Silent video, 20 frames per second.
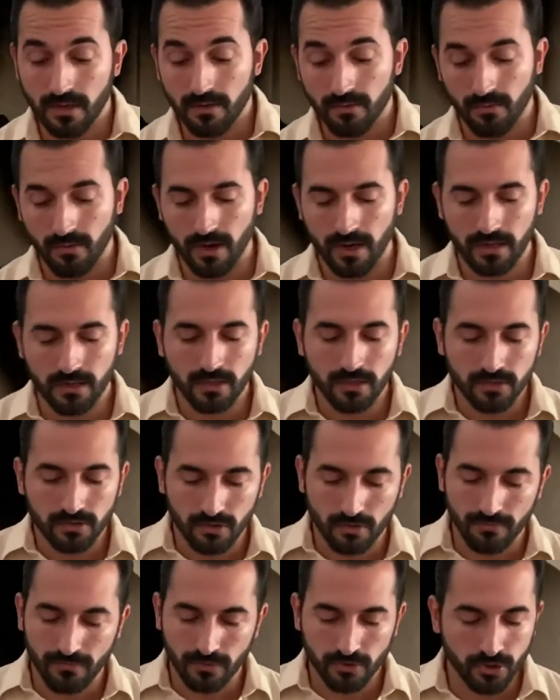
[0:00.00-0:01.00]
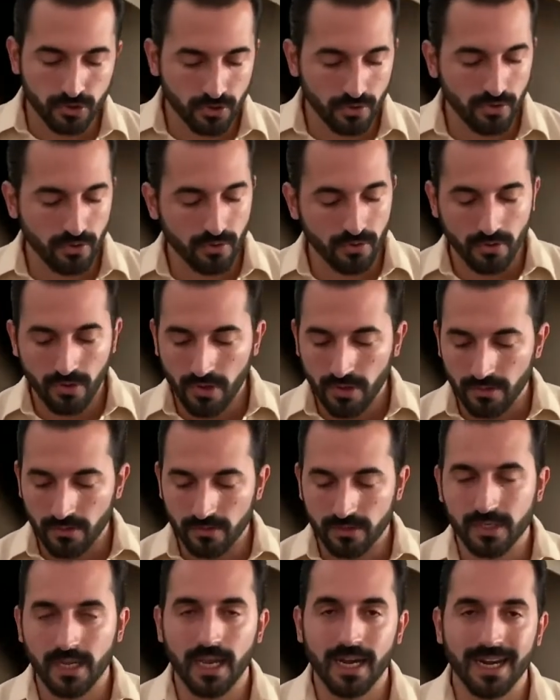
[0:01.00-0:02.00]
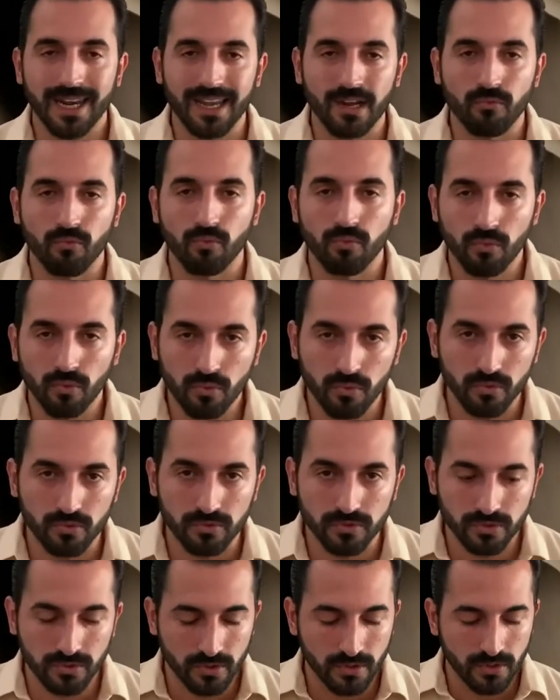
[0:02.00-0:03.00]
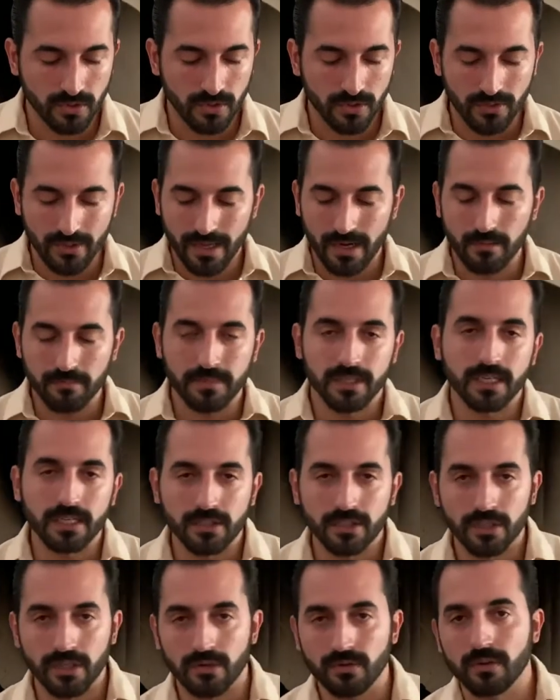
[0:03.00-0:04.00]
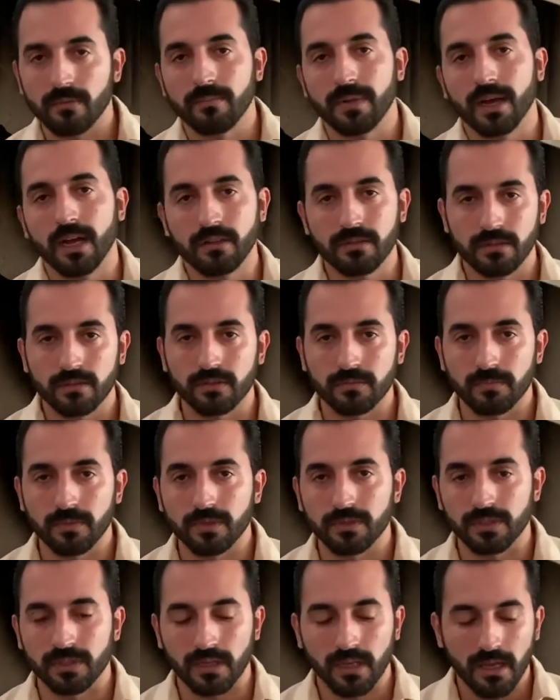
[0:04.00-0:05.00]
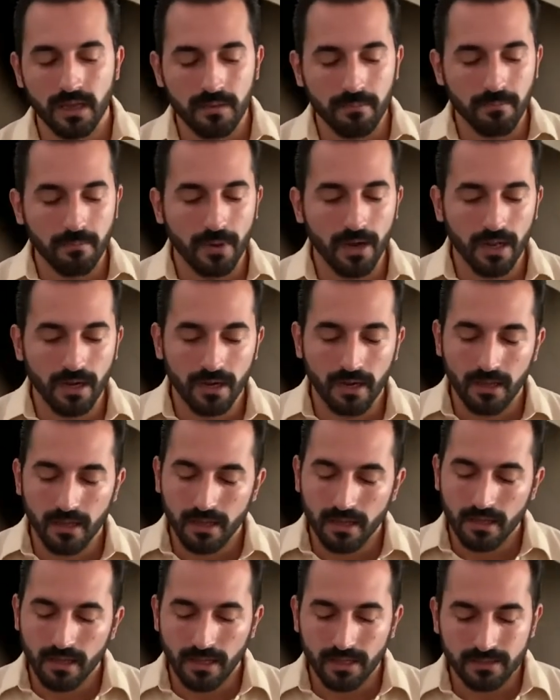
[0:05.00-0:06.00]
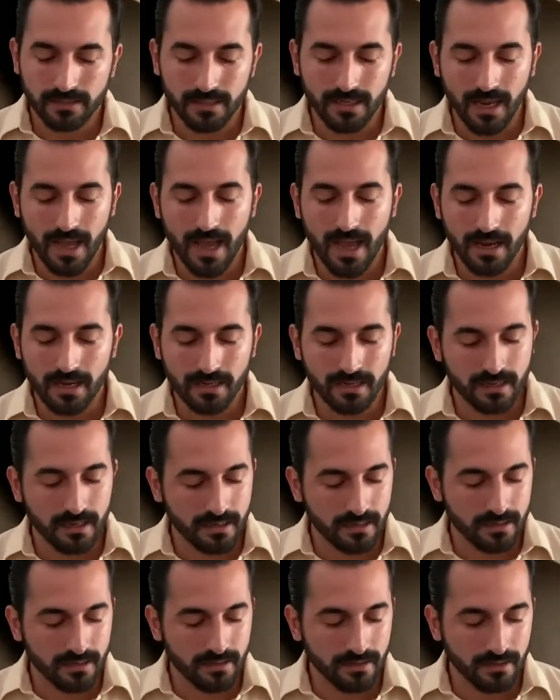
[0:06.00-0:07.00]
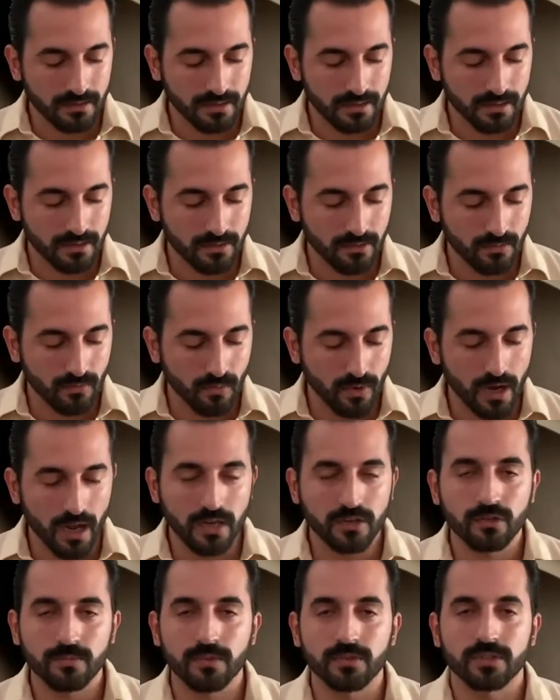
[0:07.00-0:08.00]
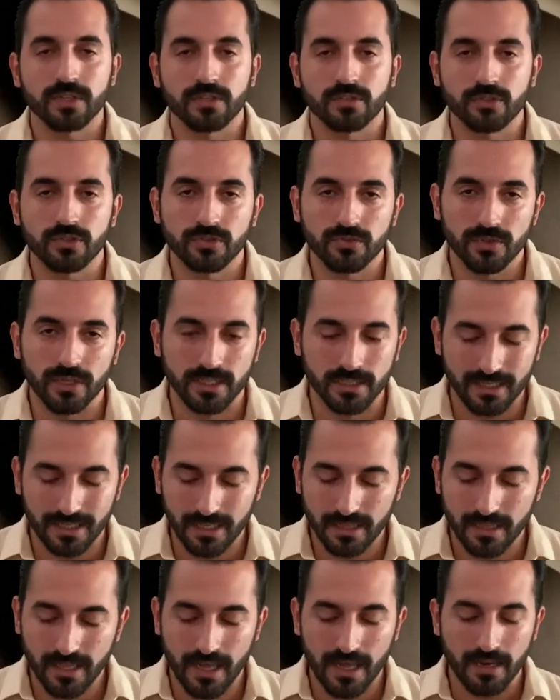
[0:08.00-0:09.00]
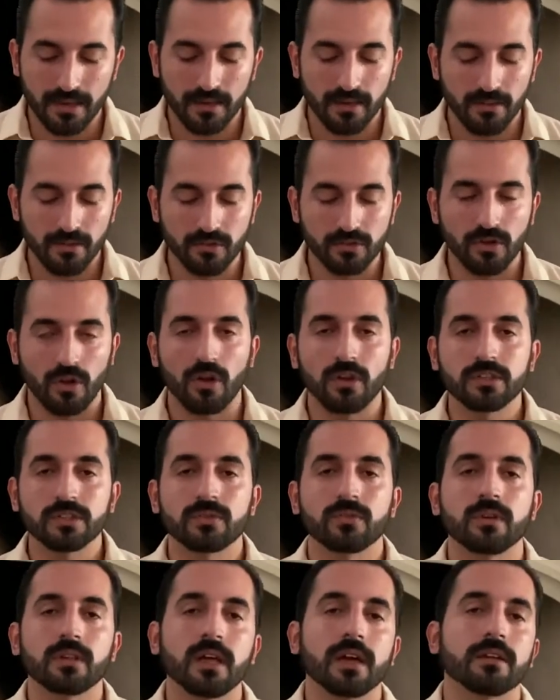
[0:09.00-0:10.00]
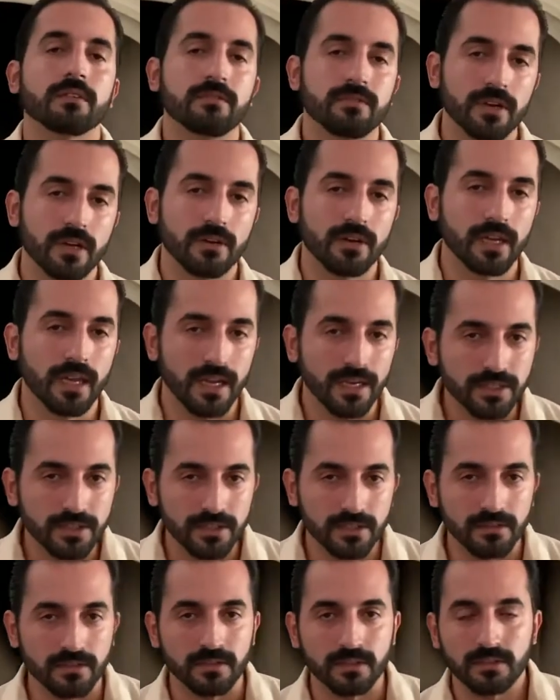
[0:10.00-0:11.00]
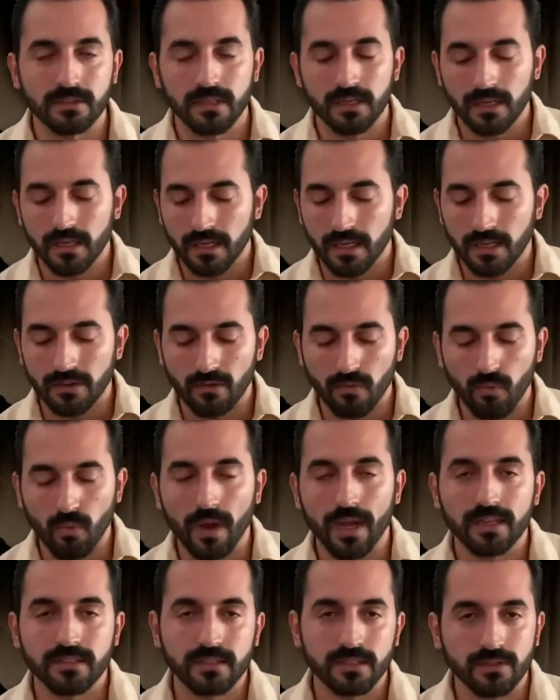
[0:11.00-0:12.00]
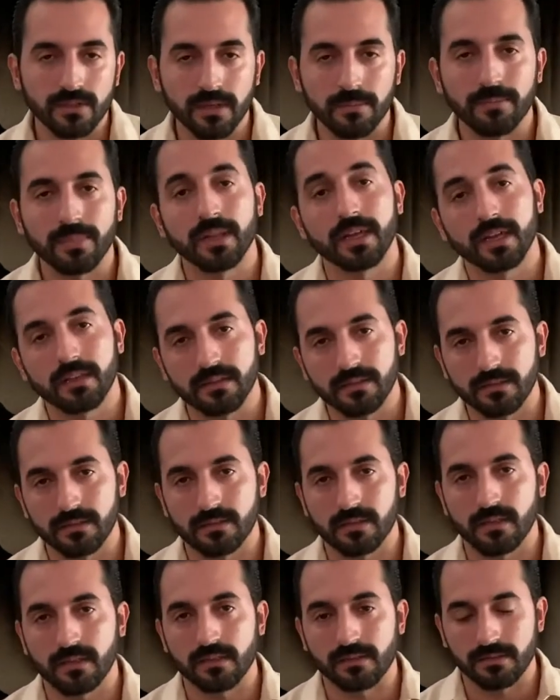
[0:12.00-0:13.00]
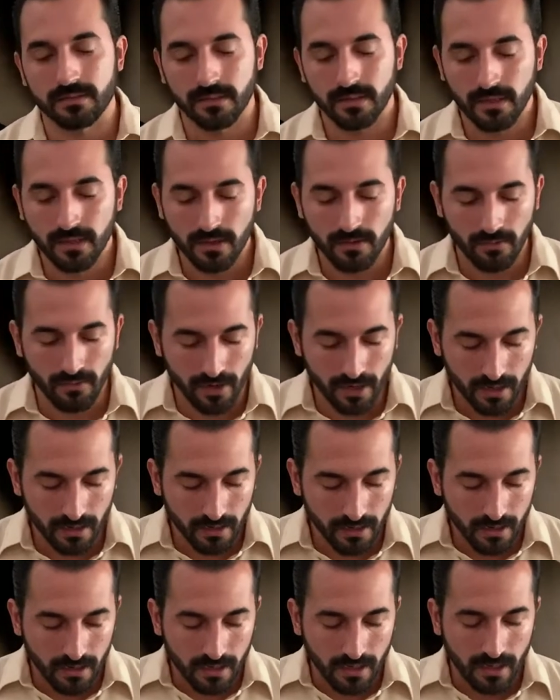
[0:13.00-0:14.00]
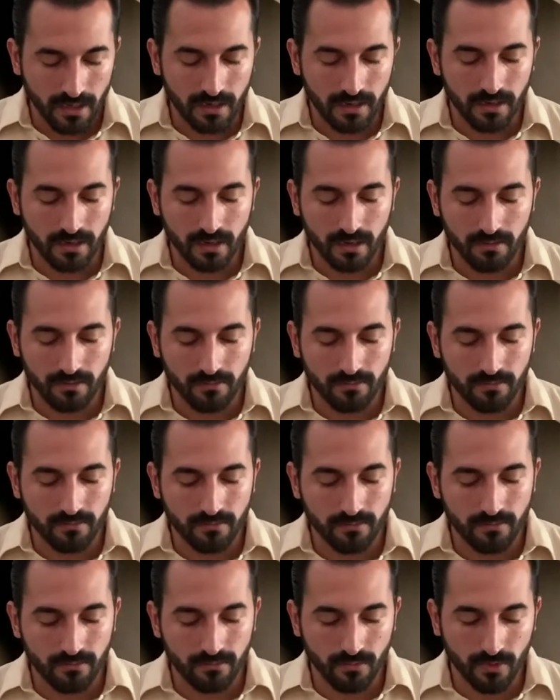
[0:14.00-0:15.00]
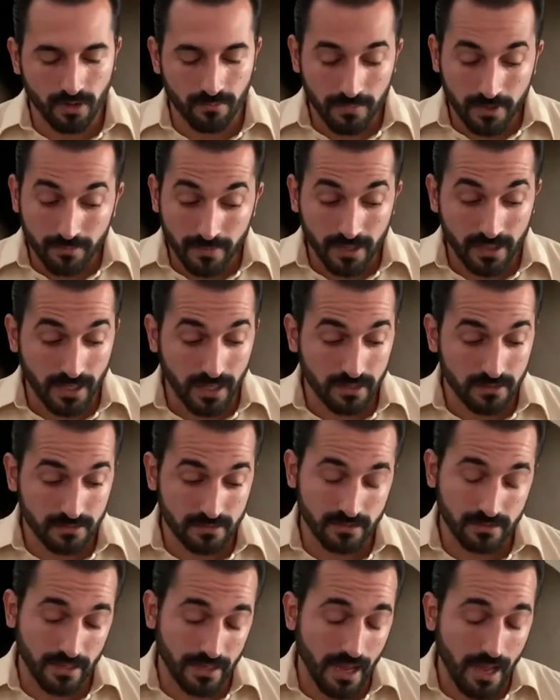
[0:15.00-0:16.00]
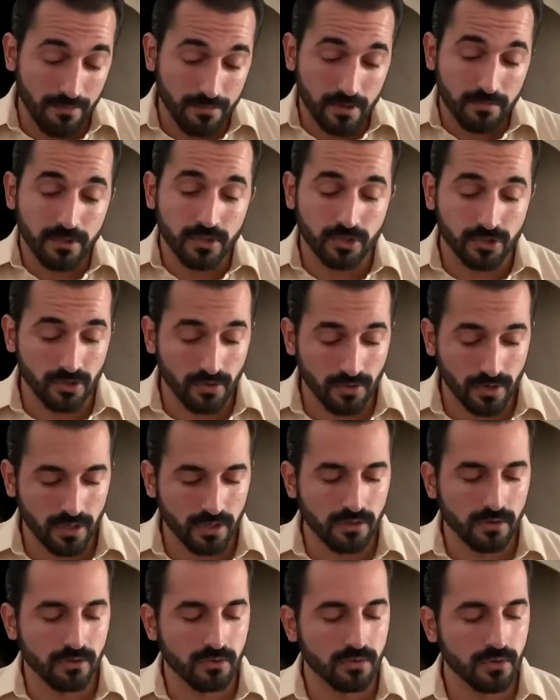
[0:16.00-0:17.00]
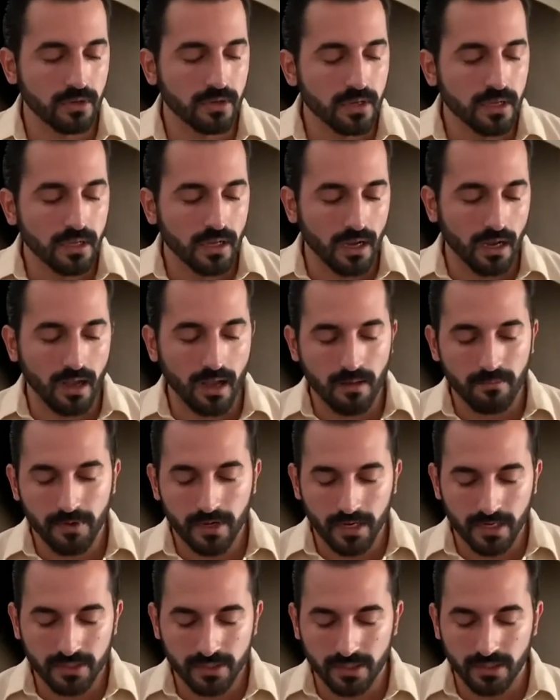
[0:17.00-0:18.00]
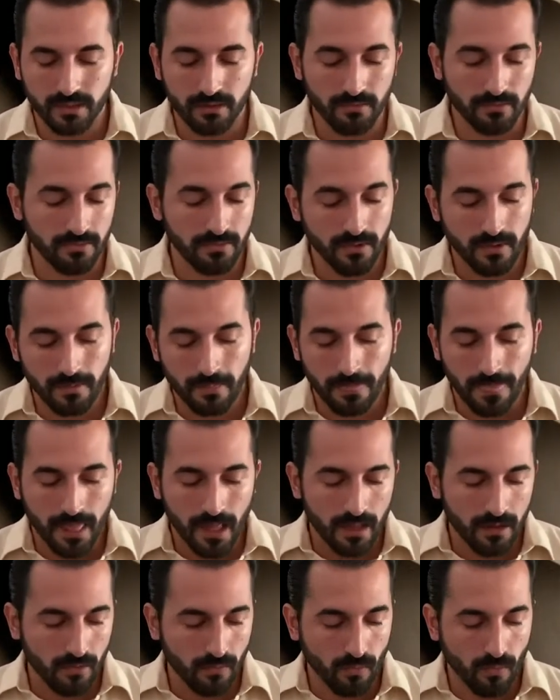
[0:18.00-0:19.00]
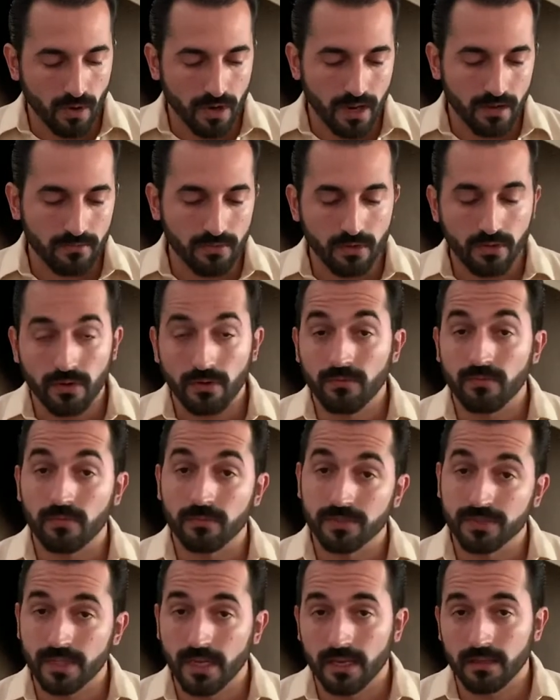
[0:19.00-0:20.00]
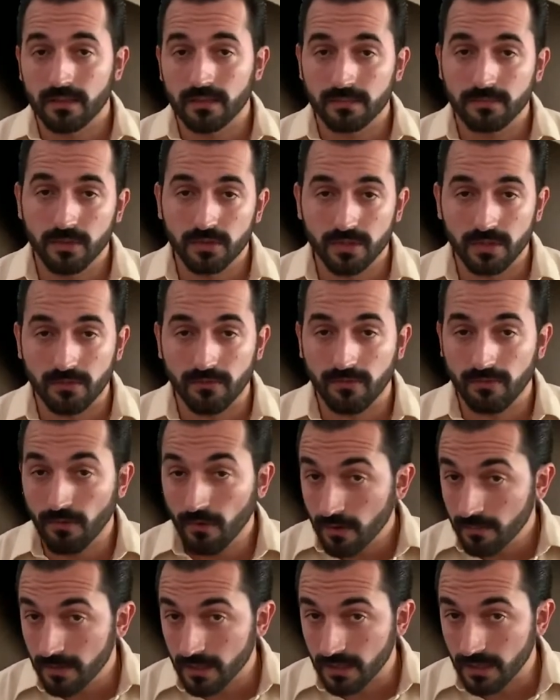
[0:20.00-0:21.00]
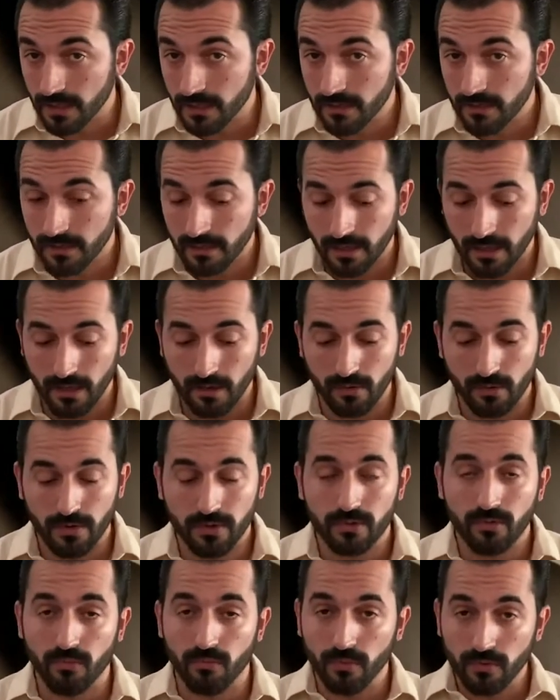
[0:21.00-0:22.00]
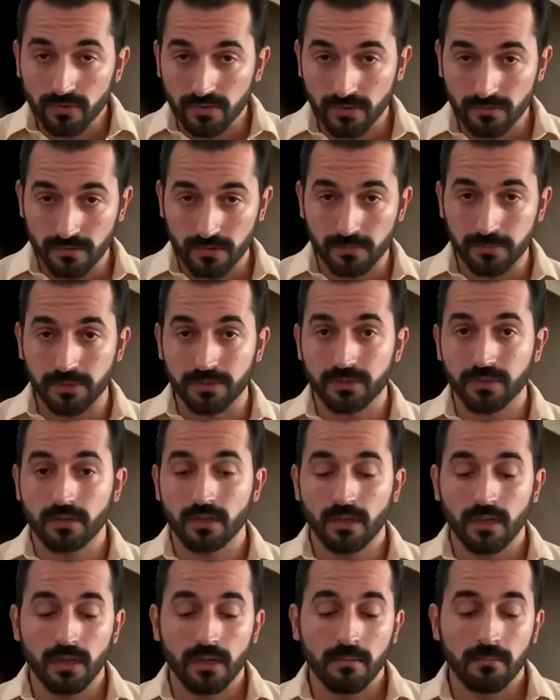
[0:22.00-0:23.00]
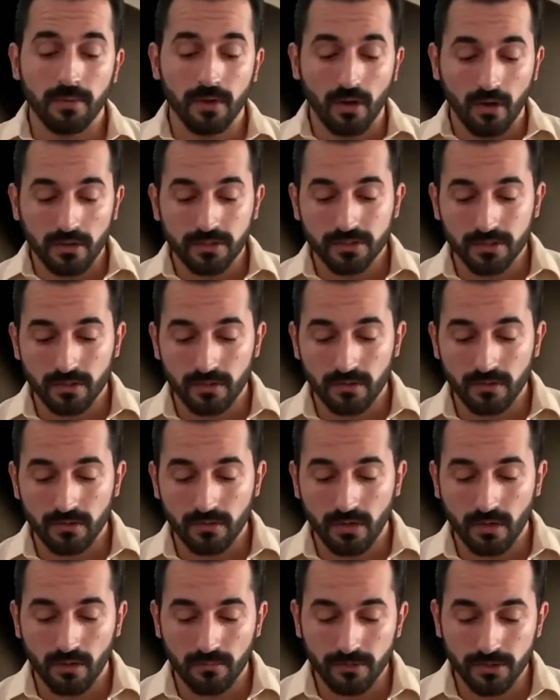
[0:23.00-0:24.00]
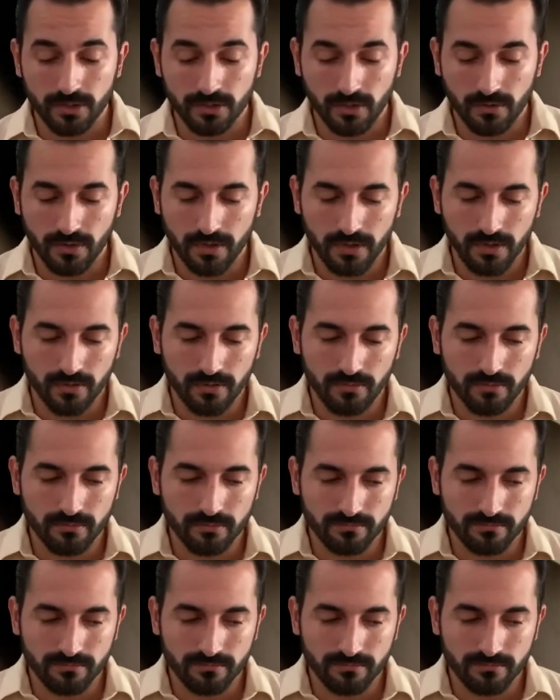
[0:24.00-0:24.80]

right? So for sure, there's kind of like rules that I'm teaching you about this music, but it's not 100% strict in that there's also a lot of variations in the ways that you can play these things, right? And what I mean by that is, like, I'm going to be showing you a combination of what I've learned from studying this music formally and learning the roots of this music, but also I'll be showing you